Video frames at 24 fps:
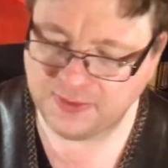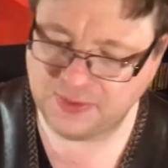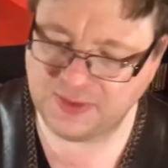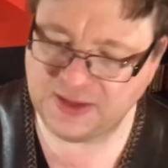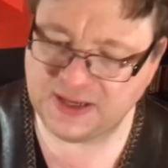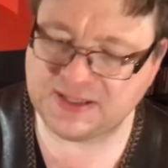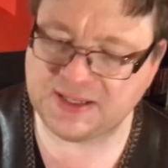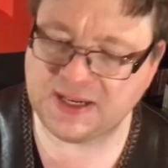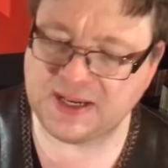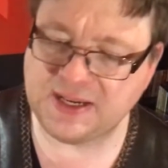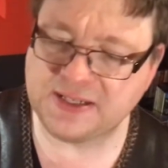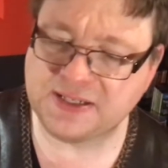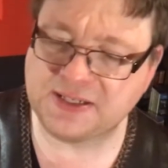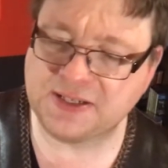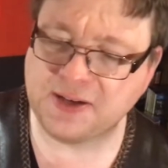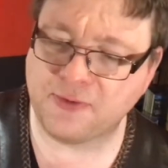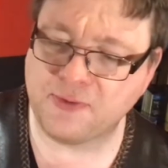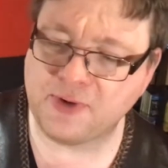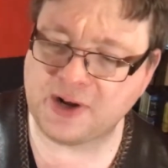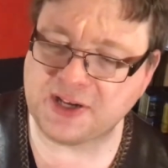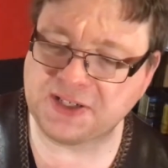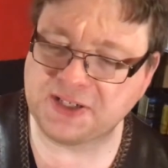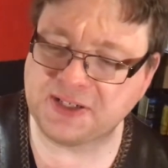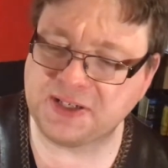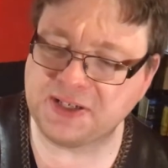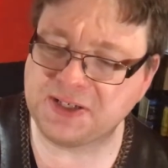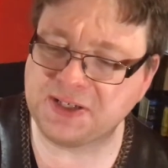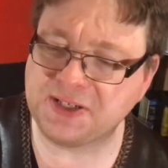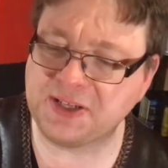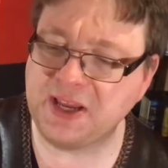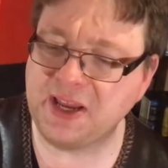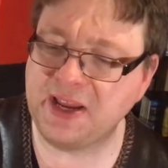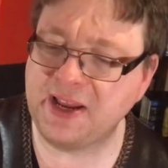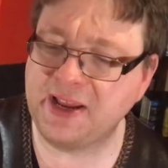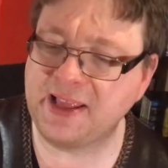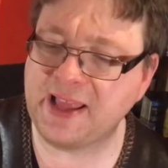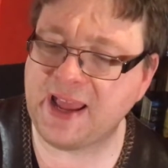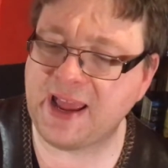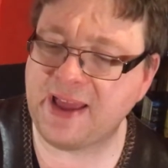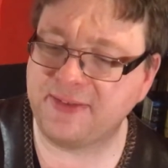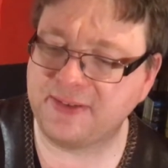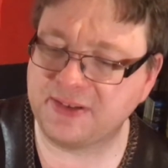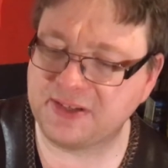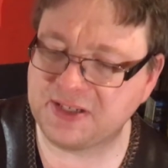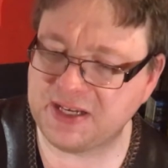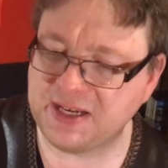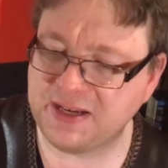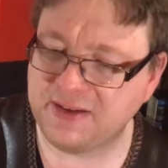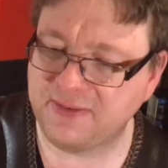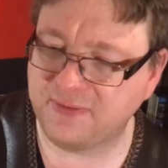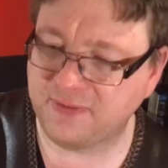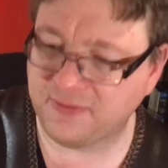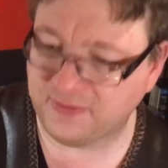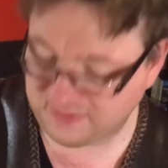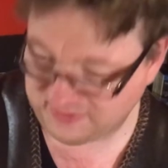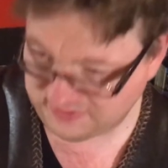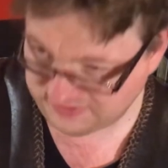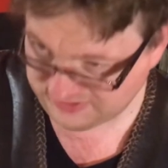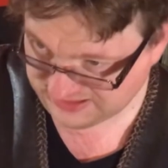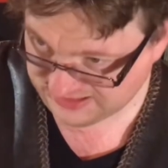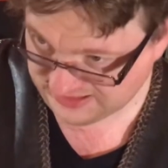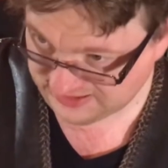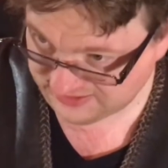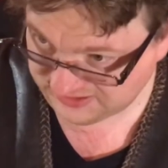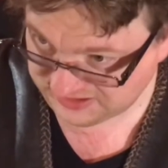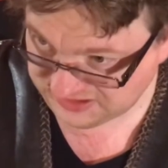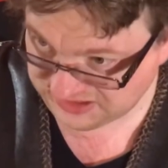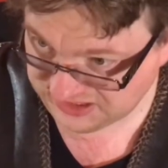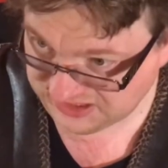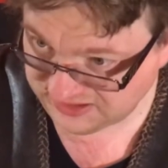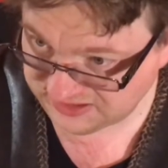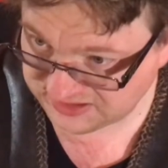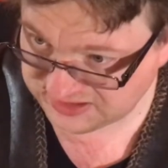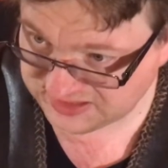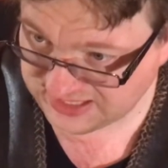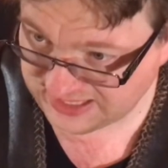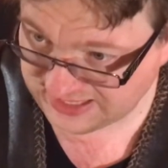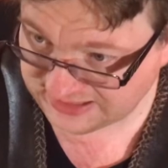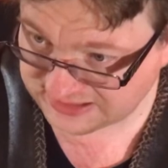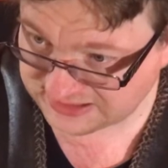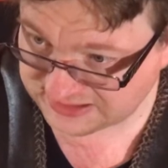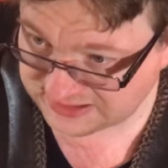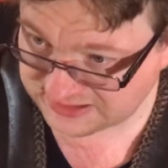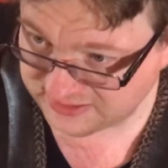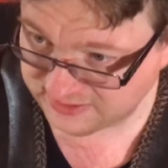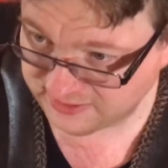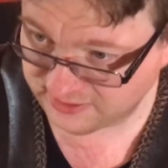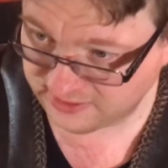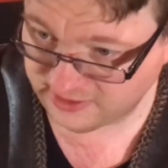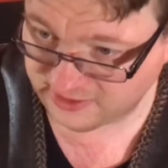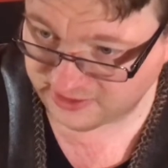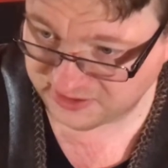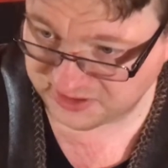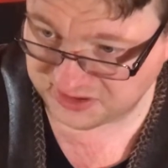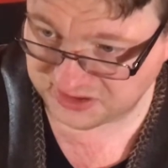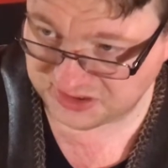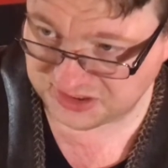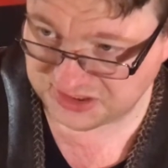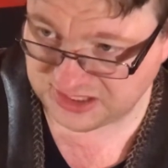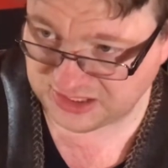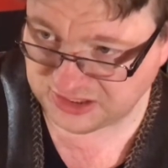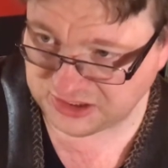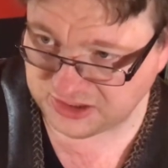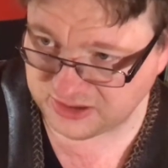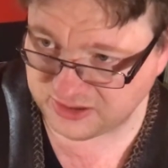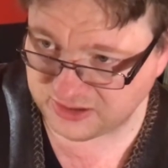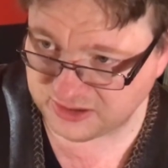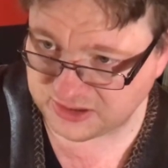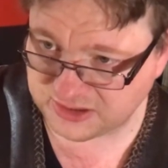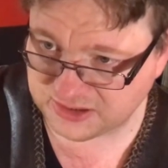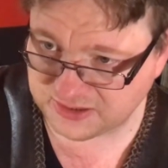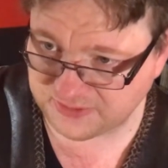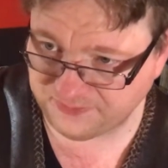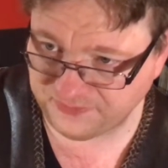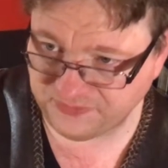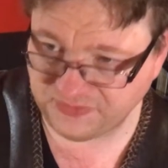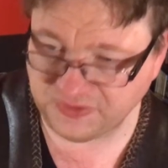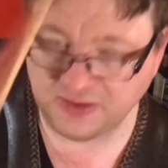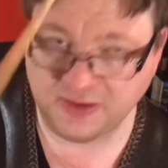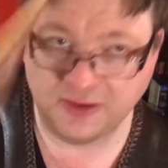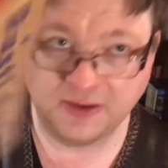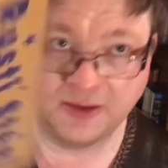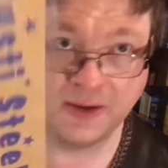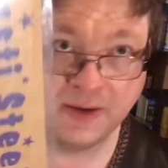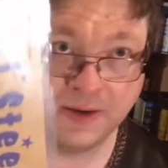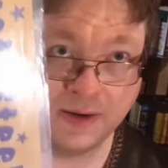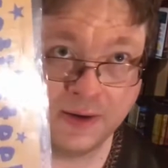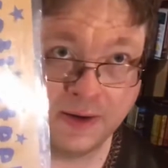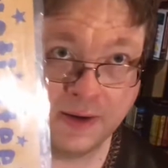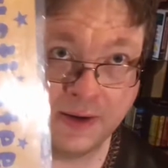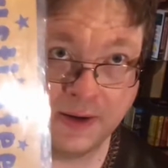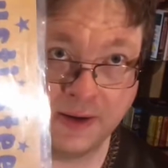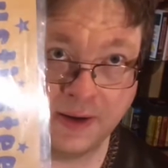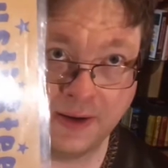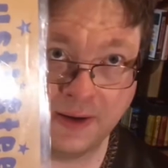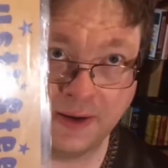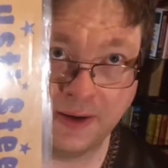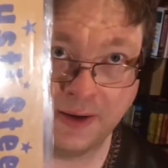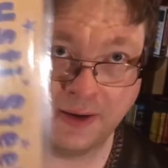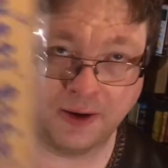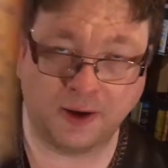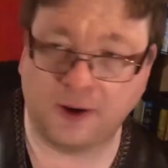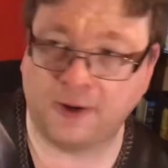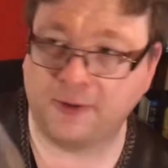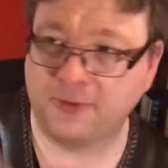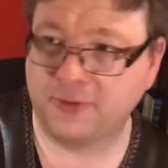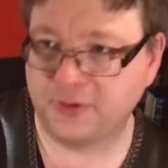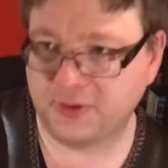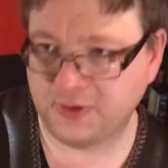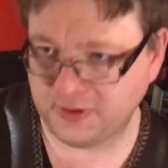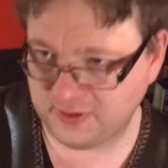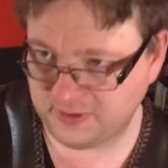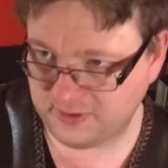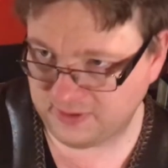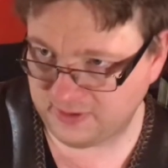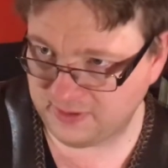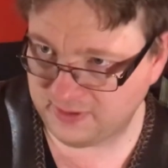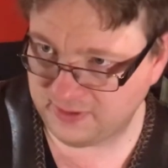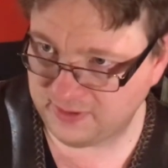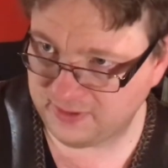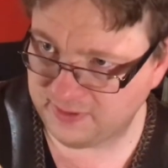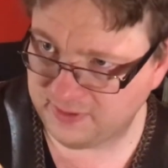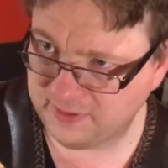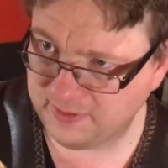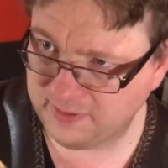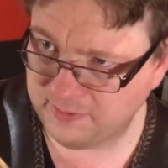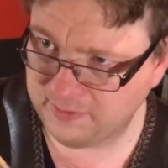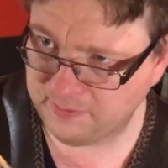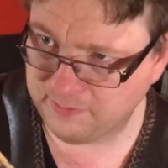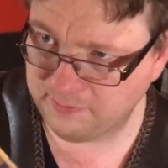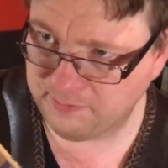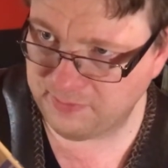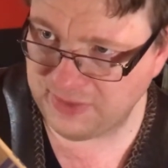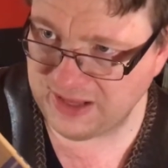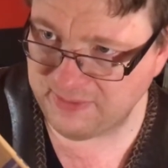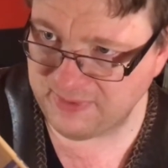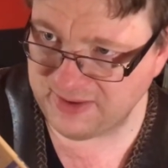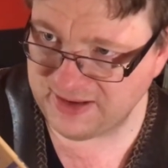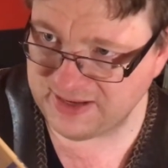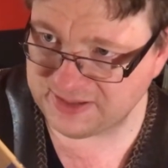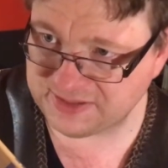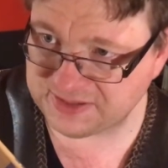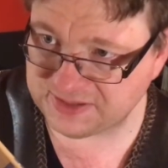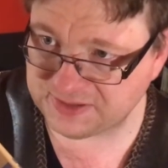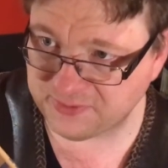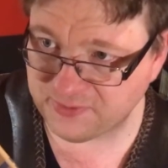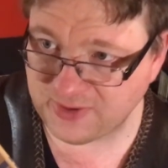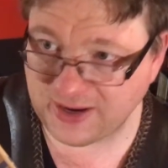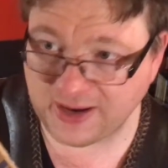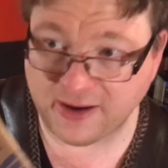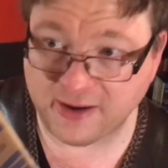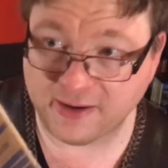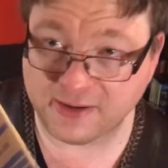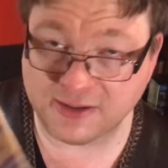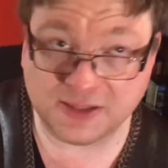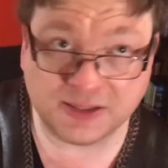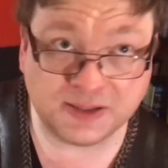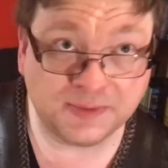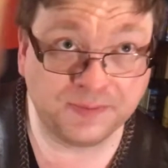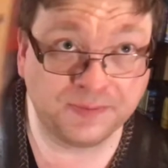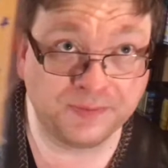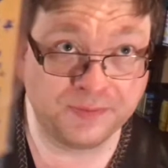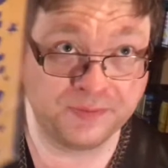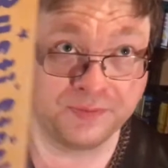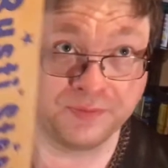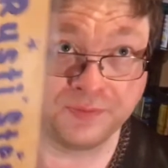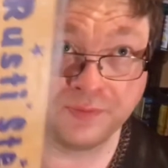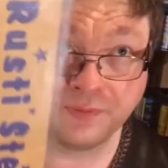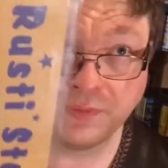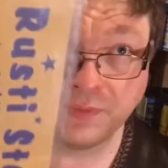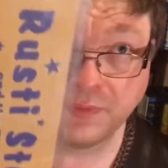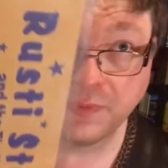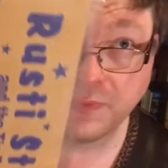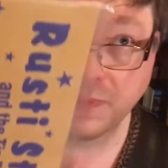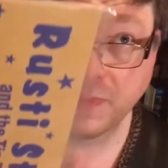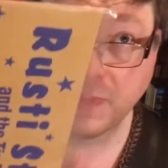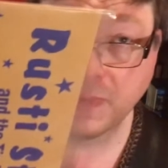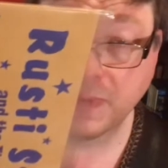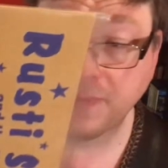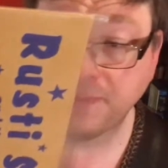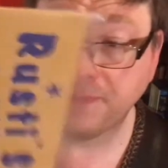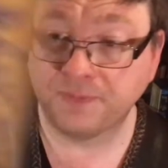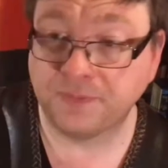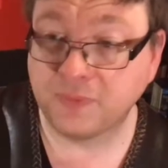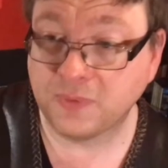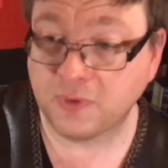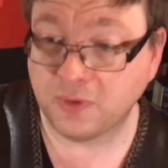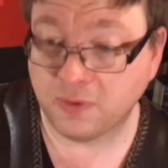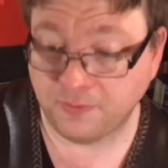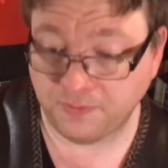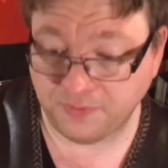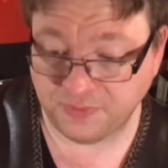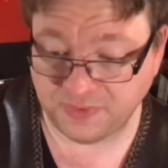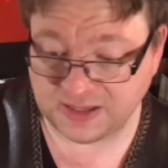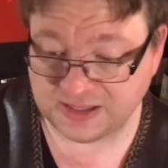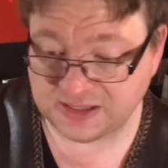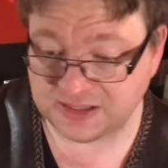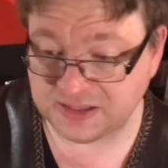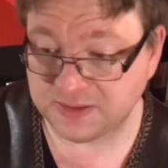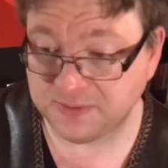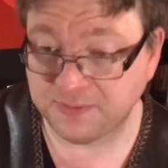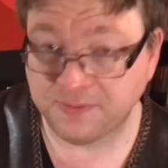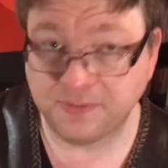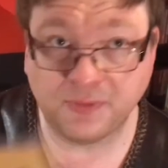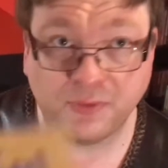This is Rusty Steel and a Tin Tax Lost Sessions on the BB's records. That's